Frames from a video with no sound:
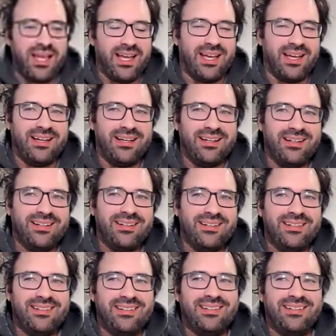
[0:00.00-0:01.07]
thought was kind
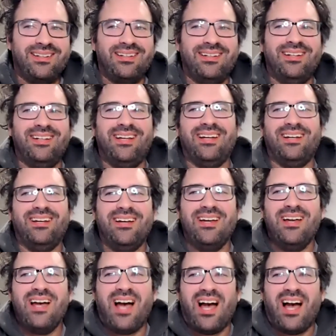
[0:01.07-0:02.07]
of funny. So